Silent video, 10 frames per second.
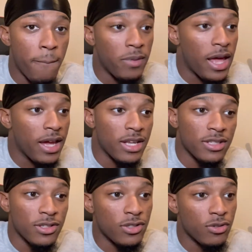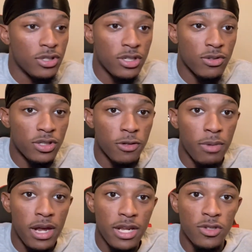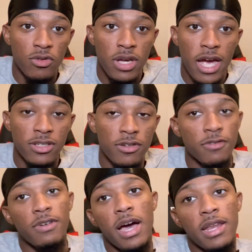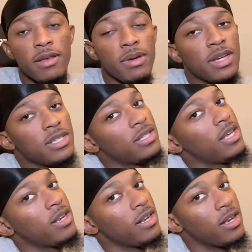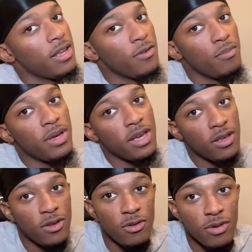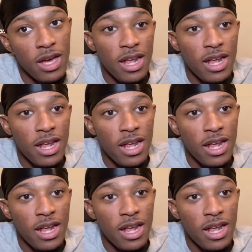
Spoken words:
like as an associate or somebody that you can actually confide in, because at the end of the day, you being you.